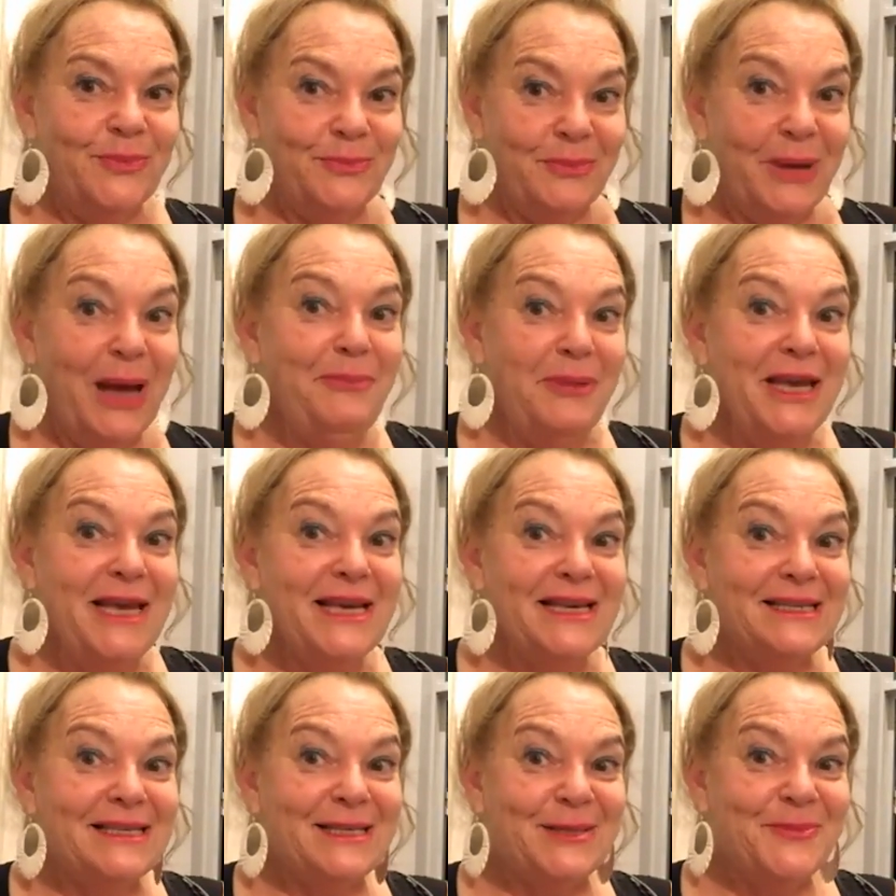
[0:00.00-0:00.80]
my
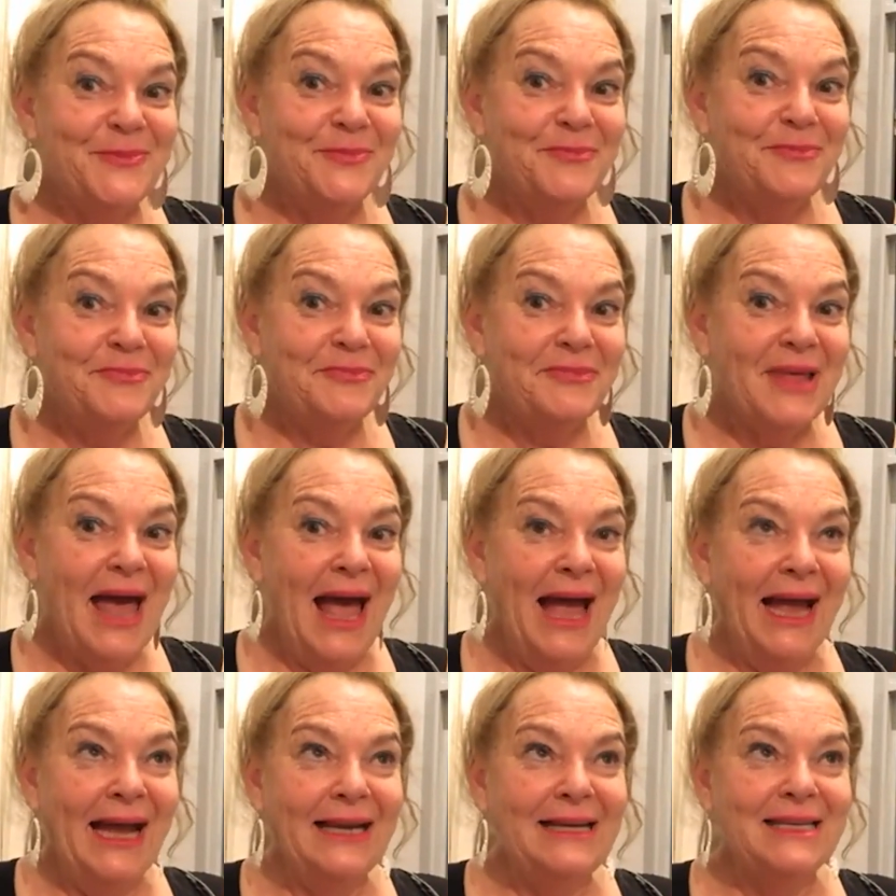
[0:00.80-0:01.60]
piece
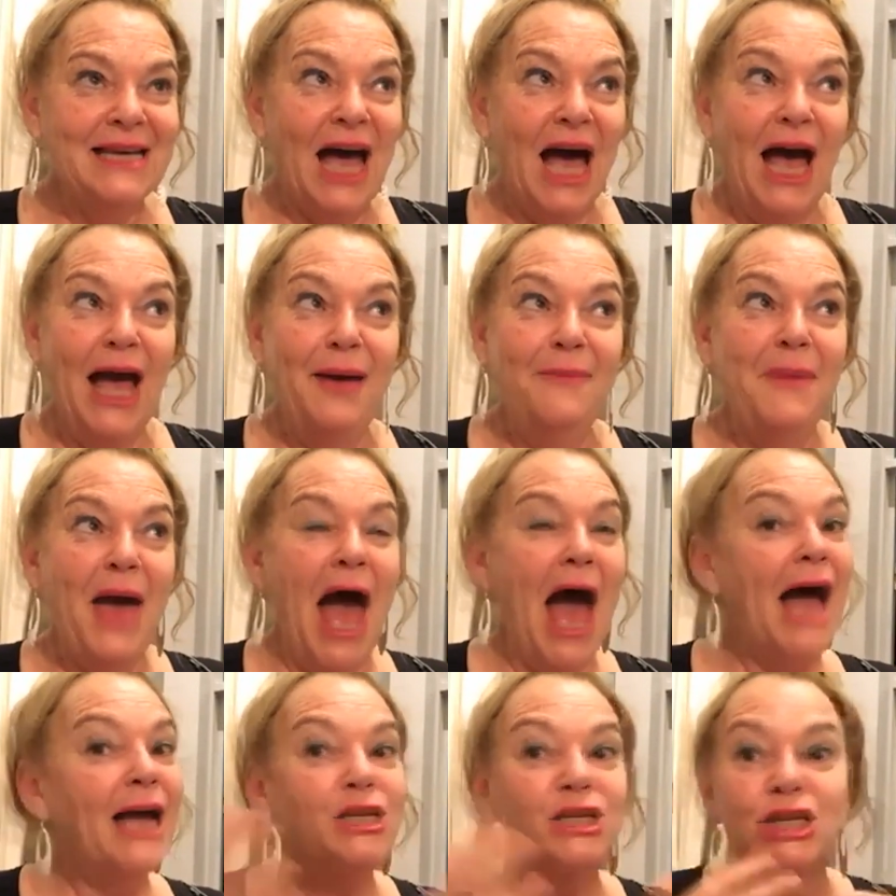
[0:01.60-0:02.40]
and I'm
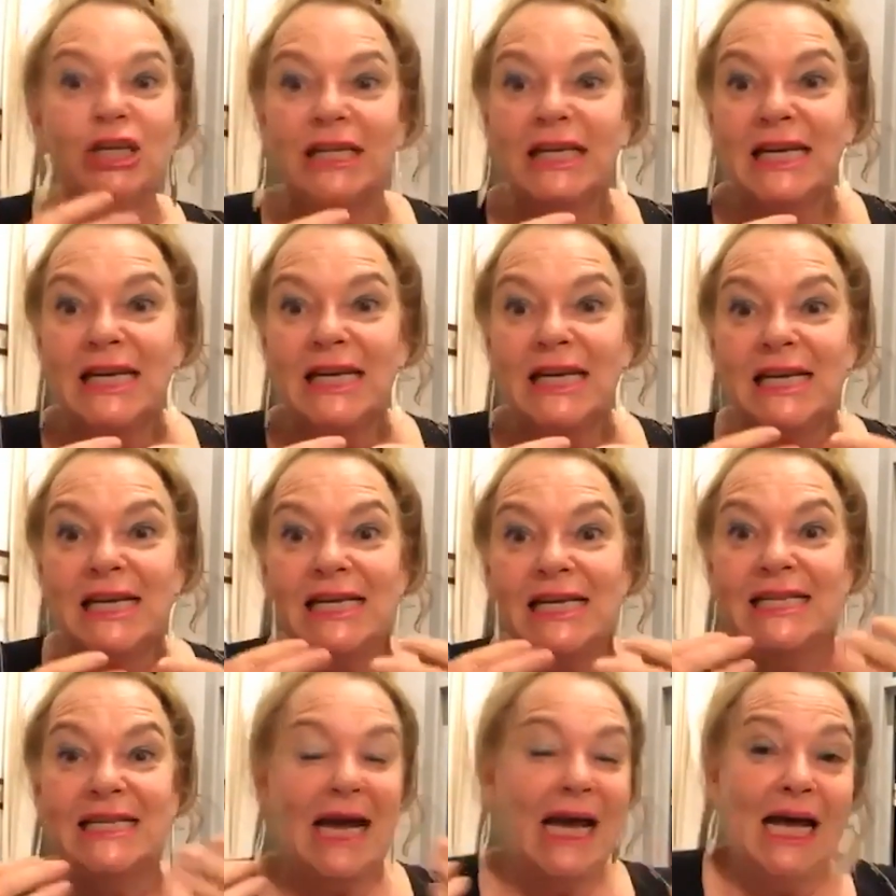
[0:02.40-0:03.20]

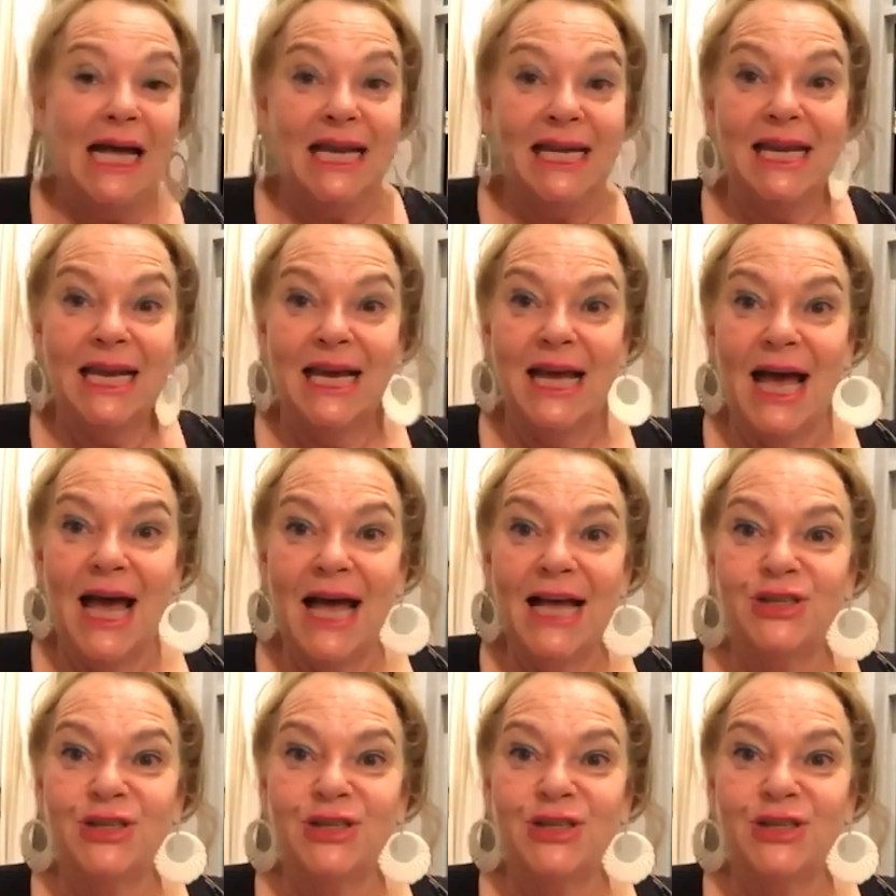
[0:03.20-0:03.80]
actually done.